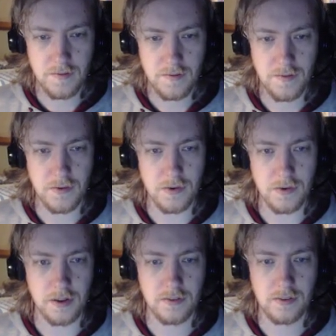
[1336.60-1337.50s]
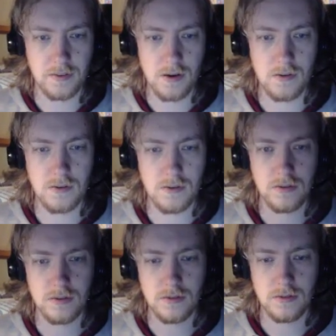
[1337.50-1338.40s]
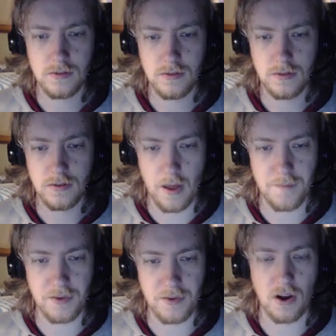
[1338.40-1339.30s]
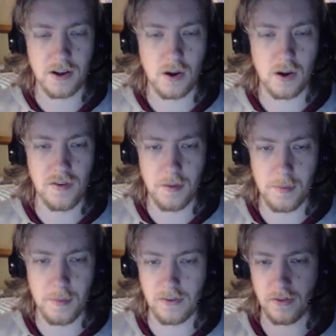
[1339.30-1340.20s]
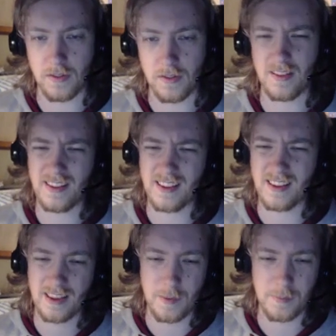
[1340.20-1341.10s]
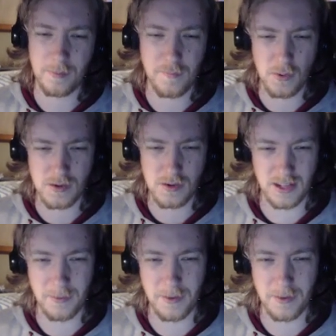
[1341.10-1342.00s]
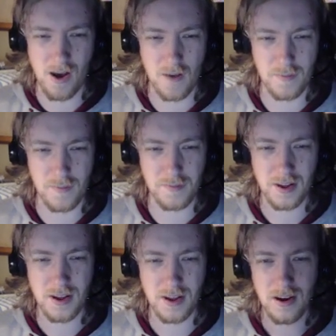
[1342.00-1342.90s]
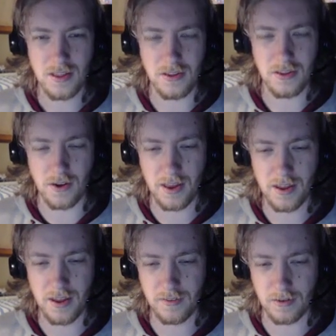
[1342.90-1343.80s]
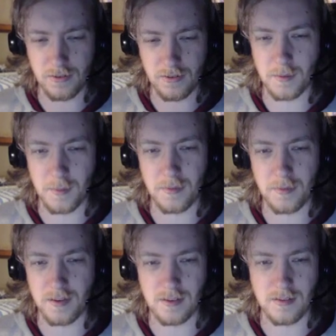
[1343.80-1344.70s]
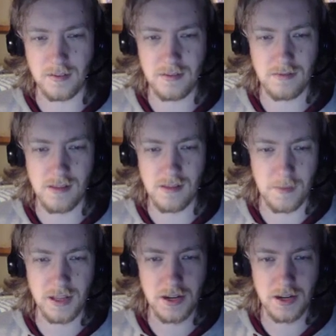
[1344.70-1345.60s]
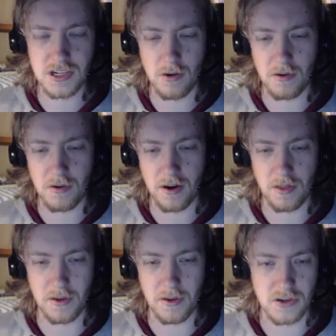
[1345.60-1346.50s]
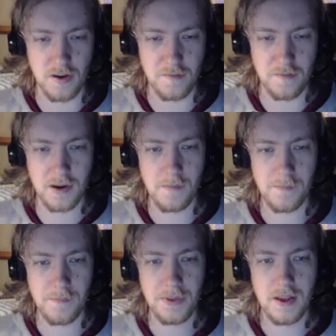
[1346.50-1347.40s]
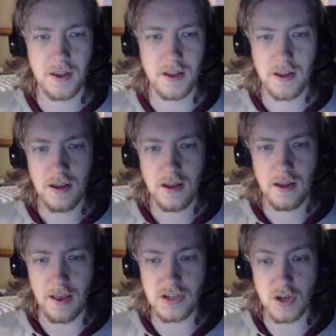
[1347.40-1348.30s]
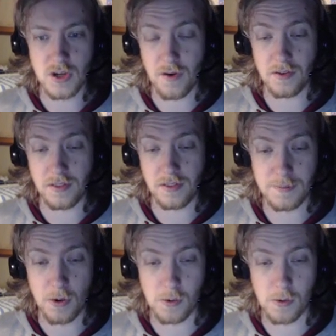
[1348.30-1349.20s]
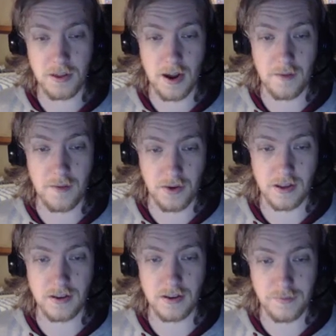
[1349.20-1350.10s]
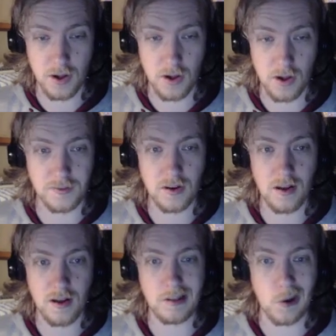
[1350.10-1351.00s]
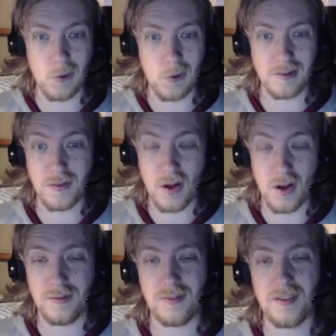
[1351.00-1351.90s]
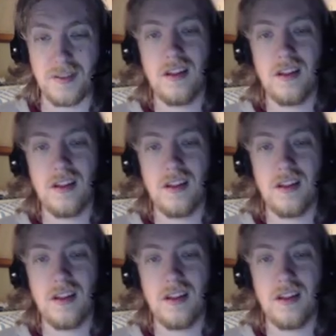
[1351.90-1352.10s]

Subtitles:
Firo, let's go. I have been talking over it a bit, so that keeps my focus a little bit off of the training. So sometimes I'm a little slower than I otherwise could have been. And so far, these Pokemon that I have trained and evolved don't evolve.